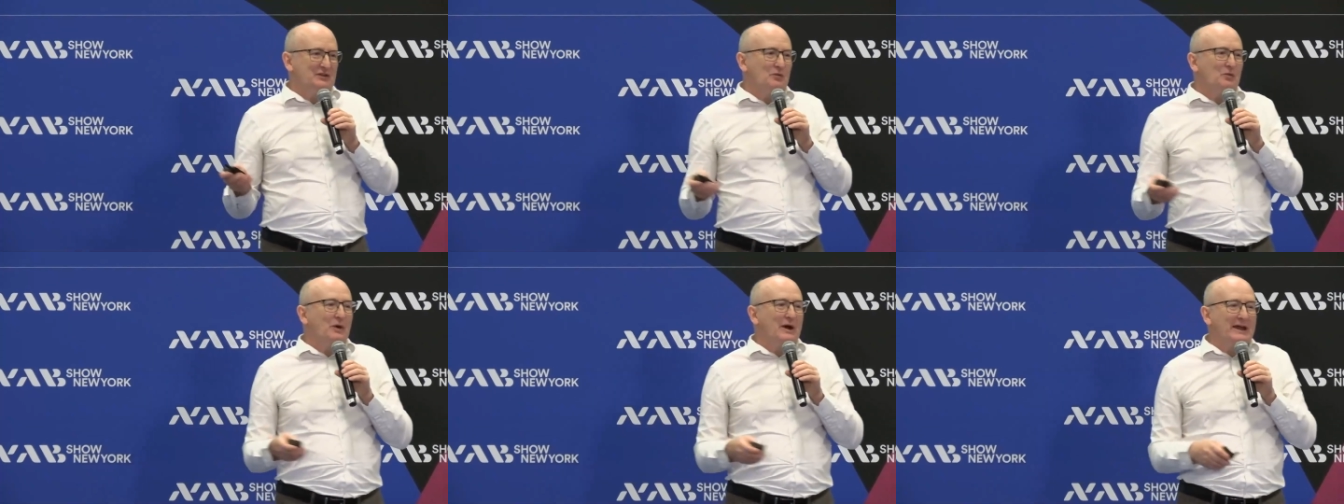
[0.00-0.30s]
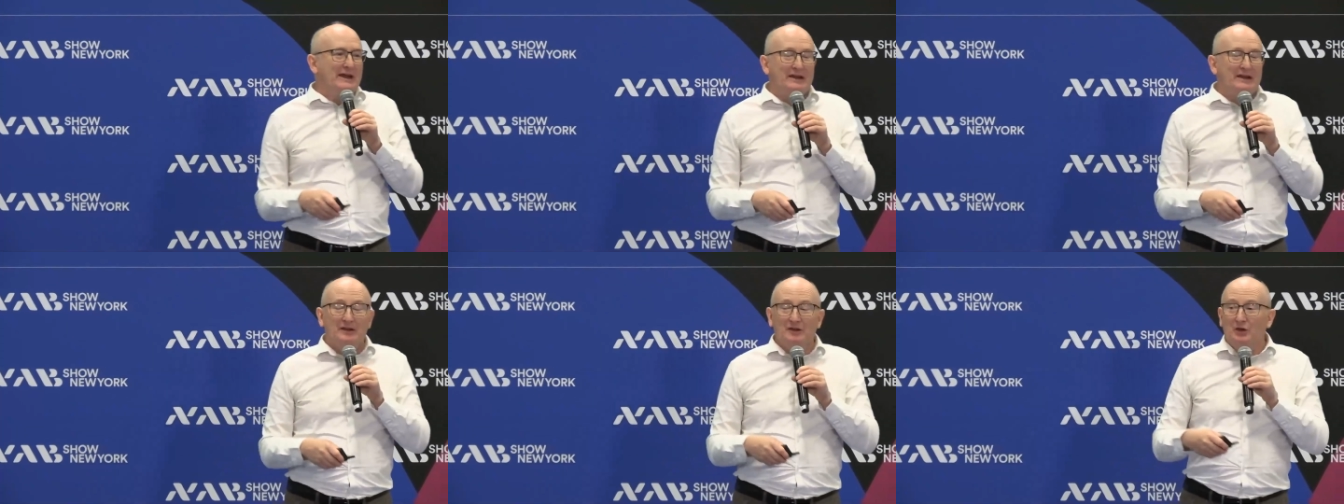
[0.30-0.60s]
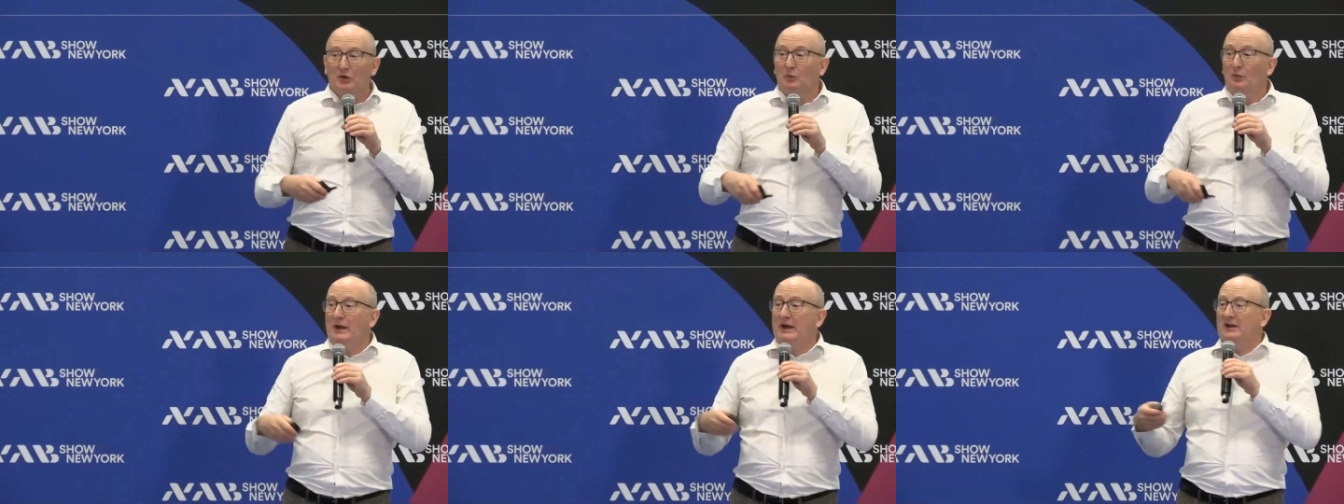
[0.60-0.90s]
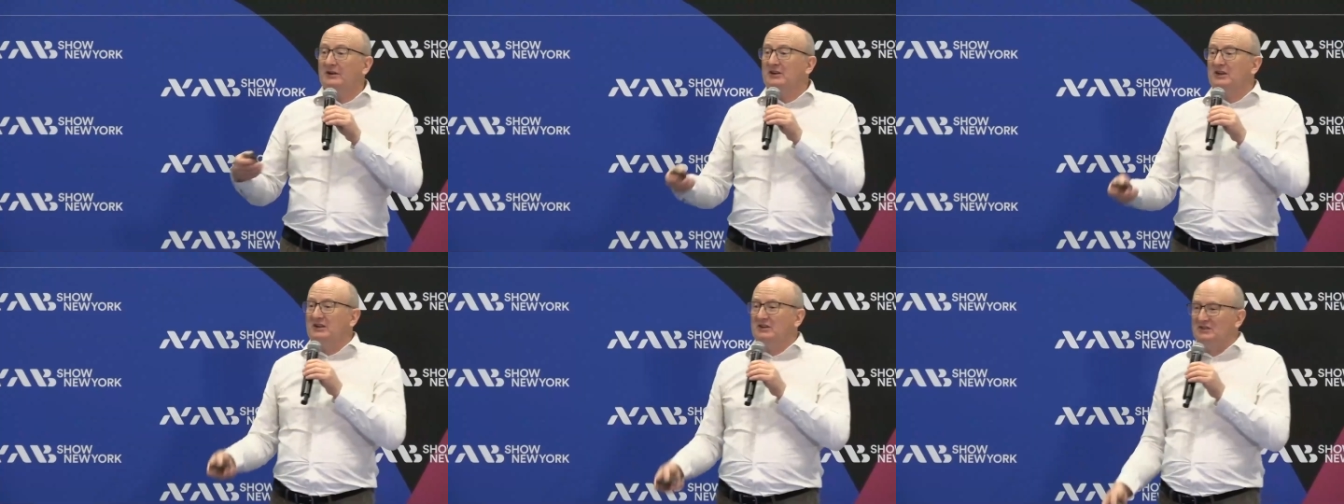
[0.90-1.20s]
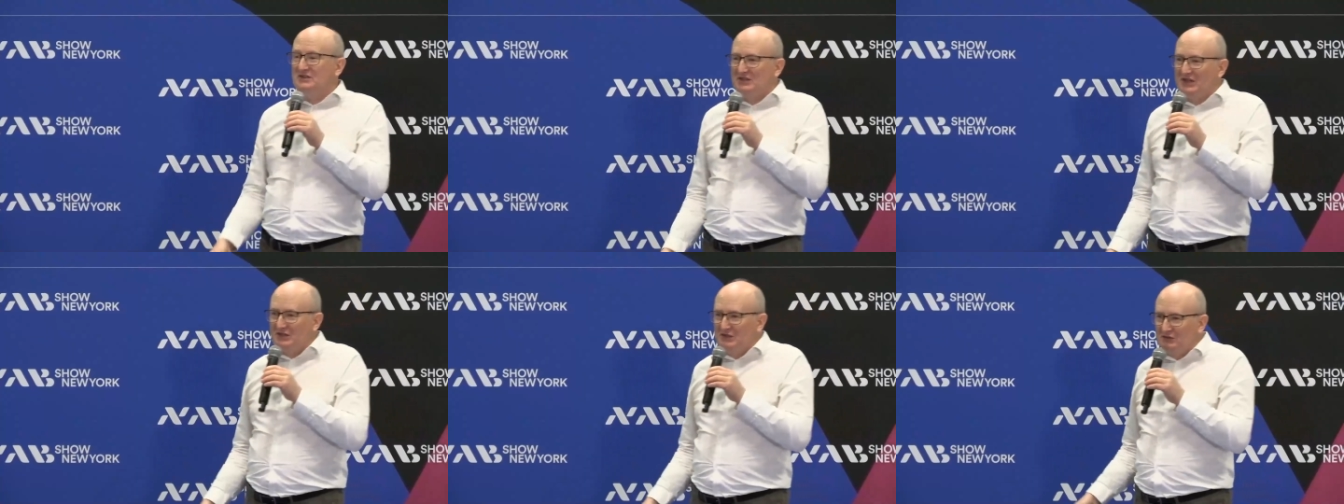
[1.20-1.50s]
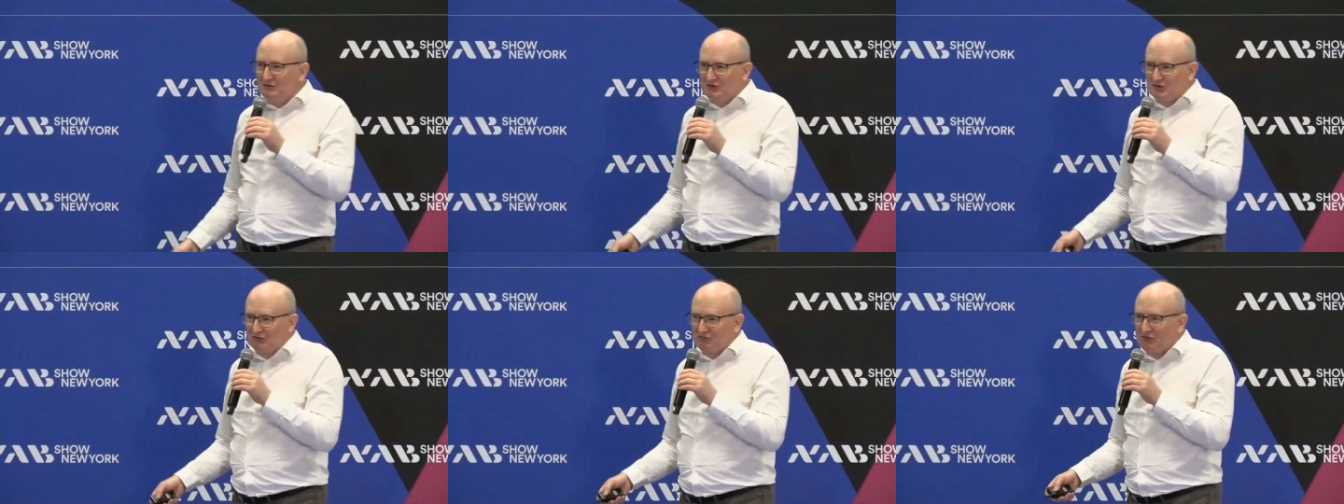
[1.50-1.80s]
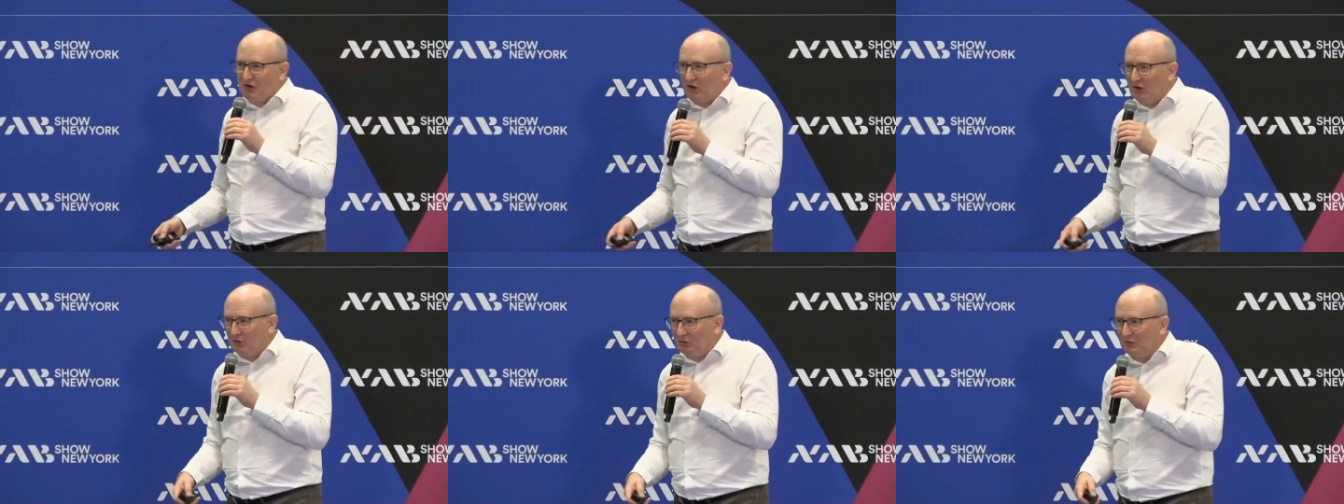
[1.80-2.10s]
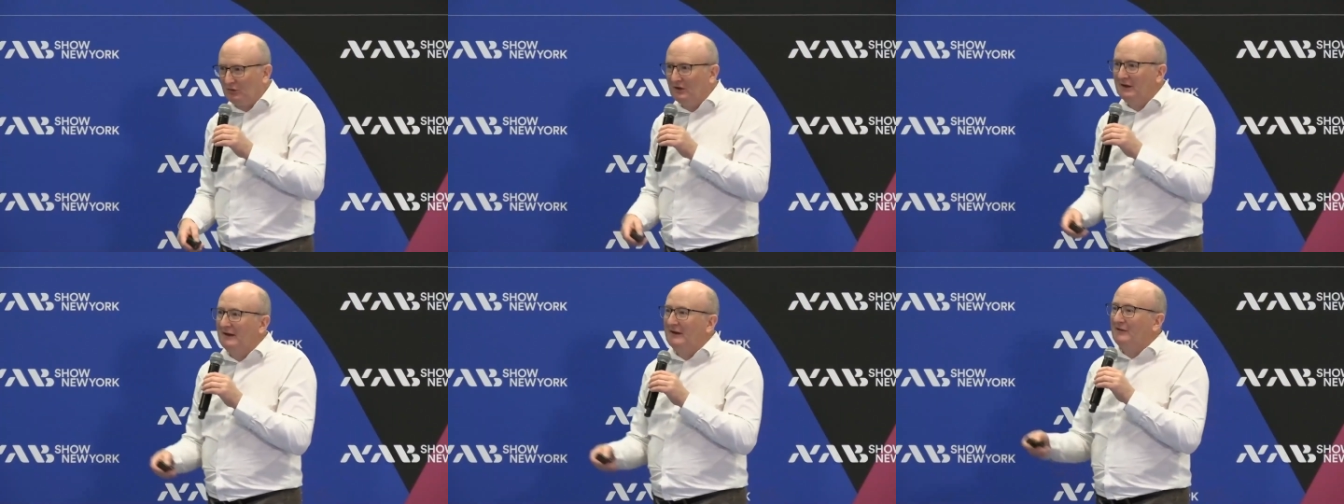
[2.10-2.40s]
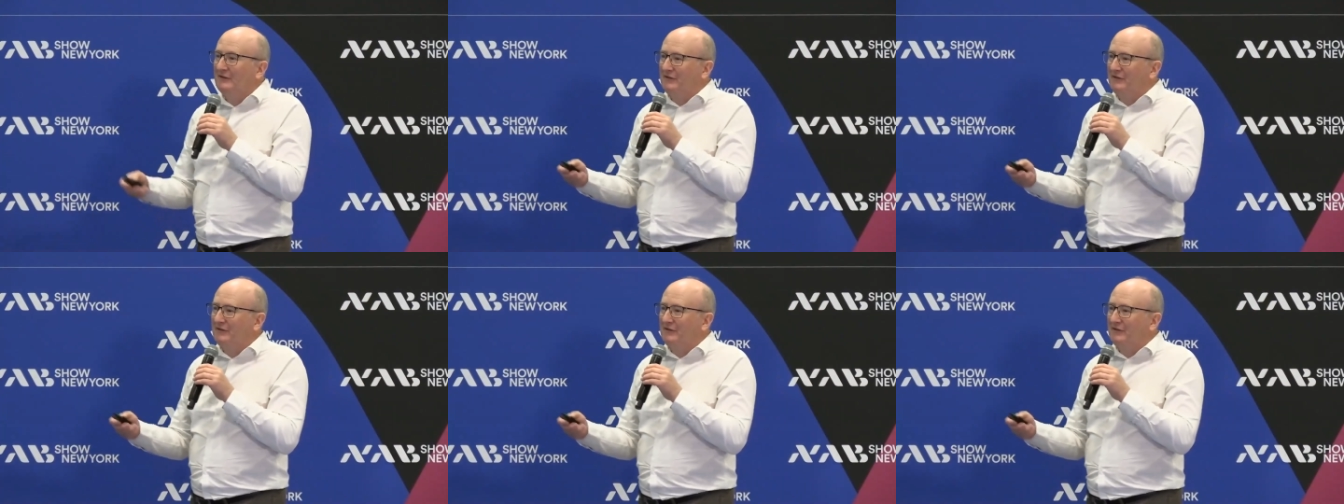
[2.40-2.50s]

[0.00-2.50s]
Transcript: the way we're going to continue to roll